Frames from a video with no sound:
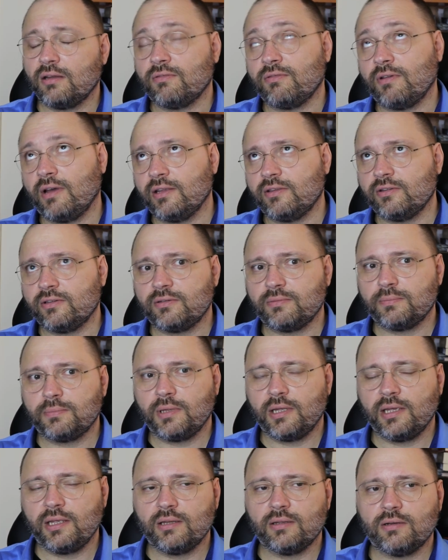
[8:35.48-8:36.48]
air fighter
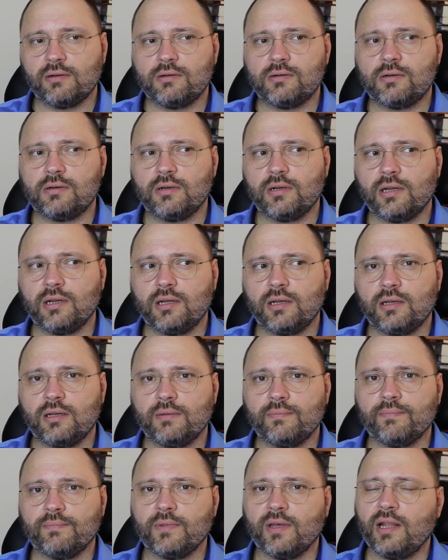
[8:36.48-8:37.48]
plane, or
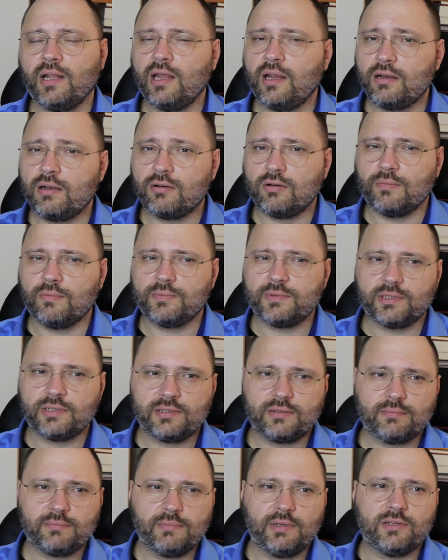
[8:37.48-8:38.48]
a
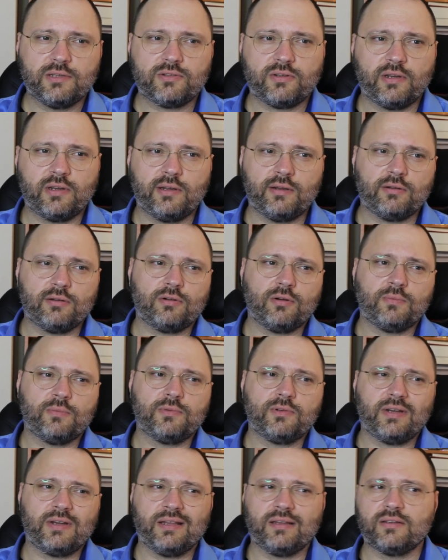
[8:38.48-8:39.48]
helicopter, military
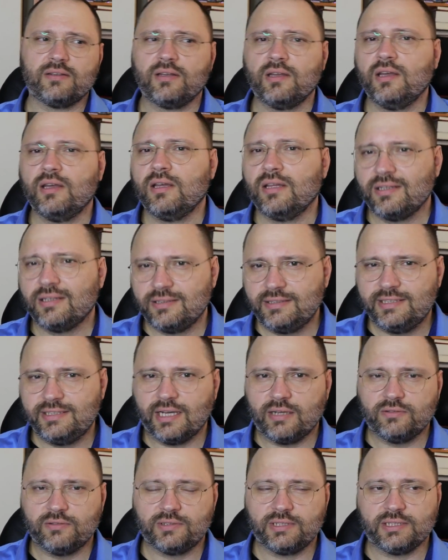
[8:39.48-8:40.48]
helicopter, and
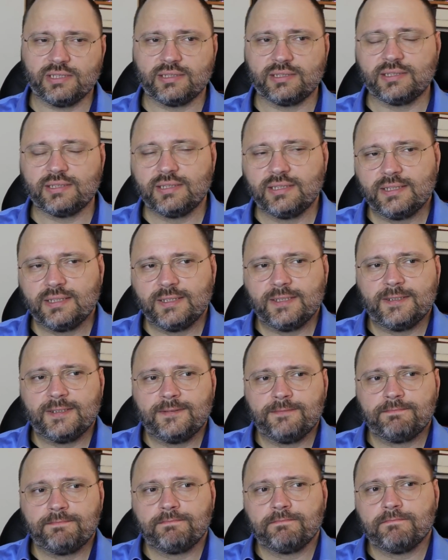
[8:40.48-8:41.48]
downed it.
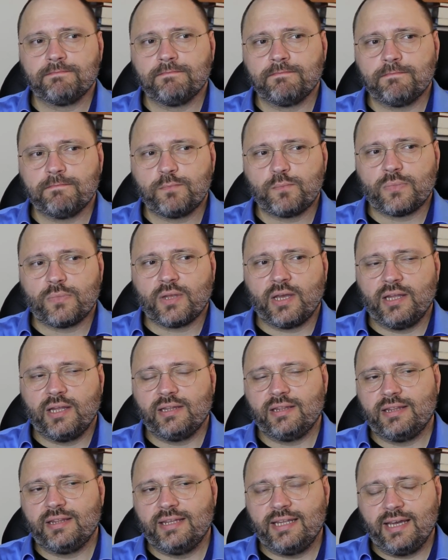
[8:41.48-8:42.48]

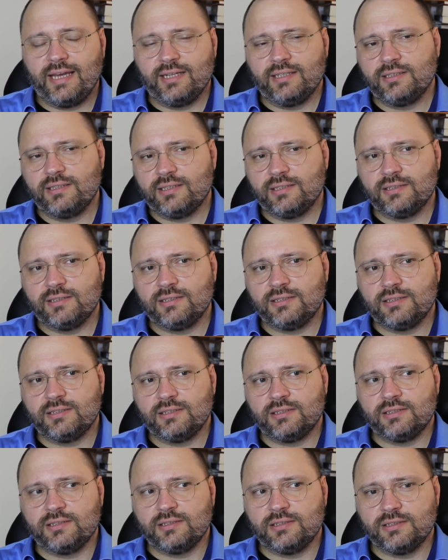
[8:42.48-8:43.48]
And then
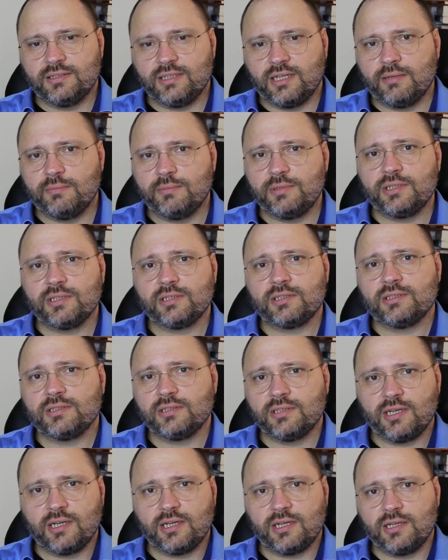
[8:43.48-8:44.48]
the
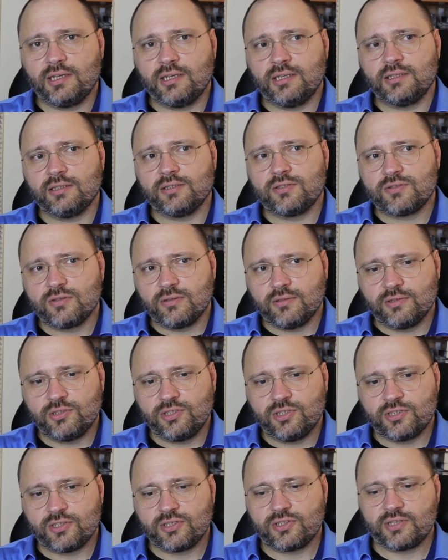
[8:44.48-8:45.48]
American
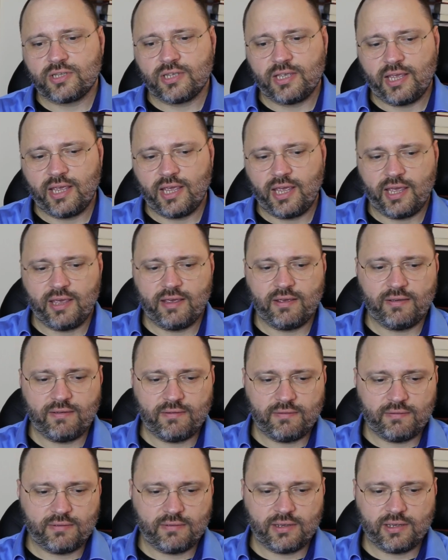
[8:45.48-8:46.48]
soldiers
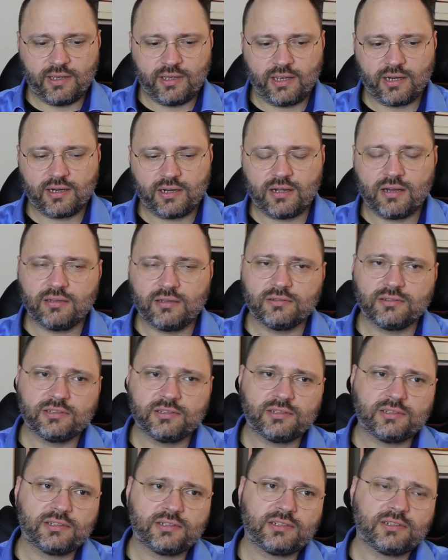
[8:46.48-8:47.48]
have
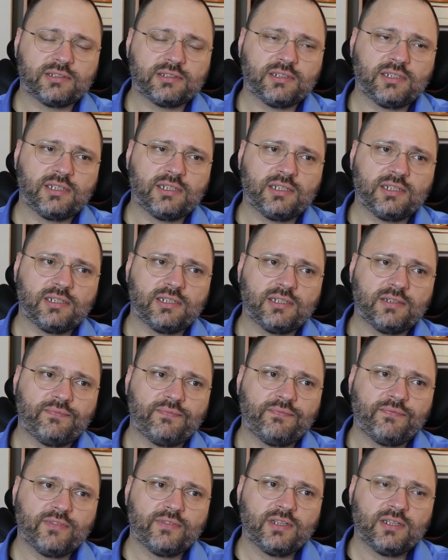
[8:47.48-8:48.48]
countered
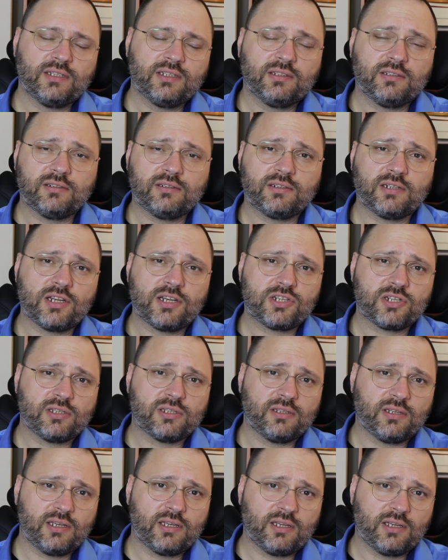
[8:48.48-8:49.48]
the
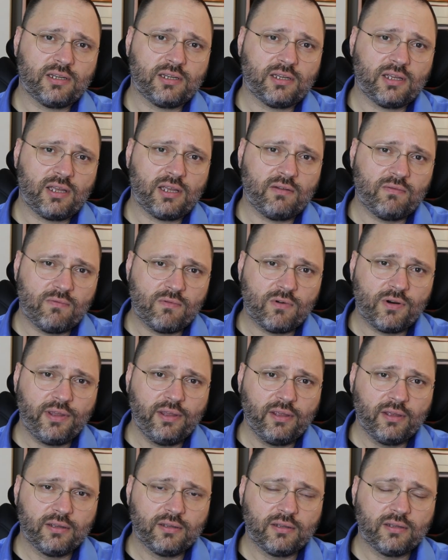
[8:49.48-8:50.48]
Russian
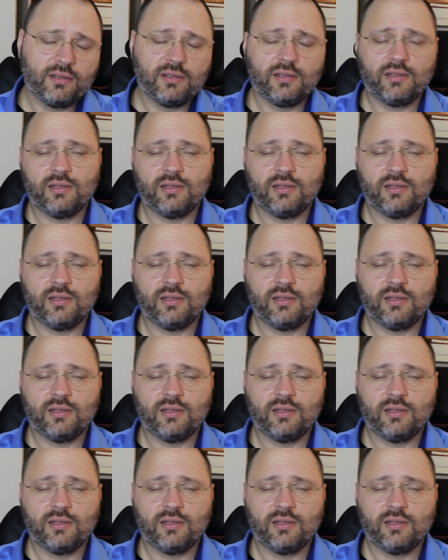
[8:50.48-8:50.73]
envoy